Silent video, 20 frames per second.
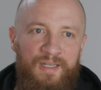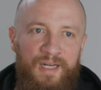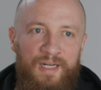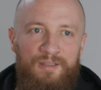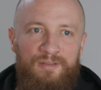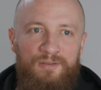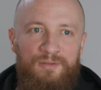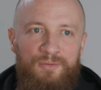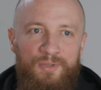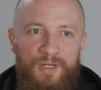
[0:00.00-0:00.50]

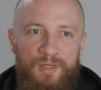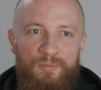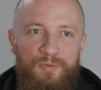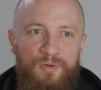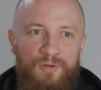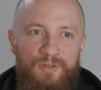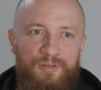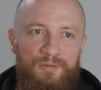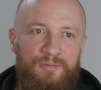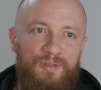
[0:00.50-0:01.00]
cater to a
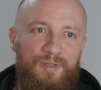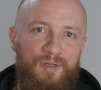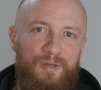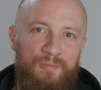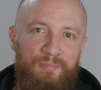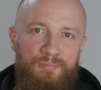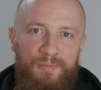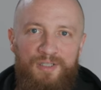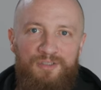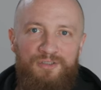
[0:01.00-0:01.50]
more
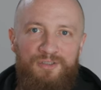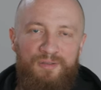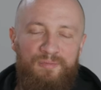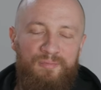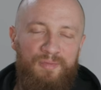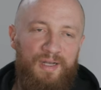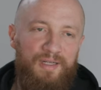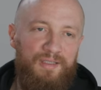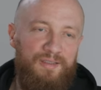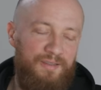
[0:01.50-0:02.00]

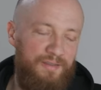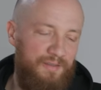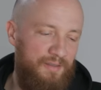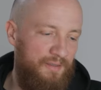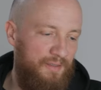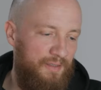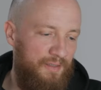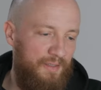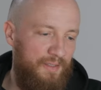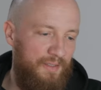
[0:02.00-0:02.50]

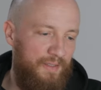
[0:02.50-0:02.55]
budget-minded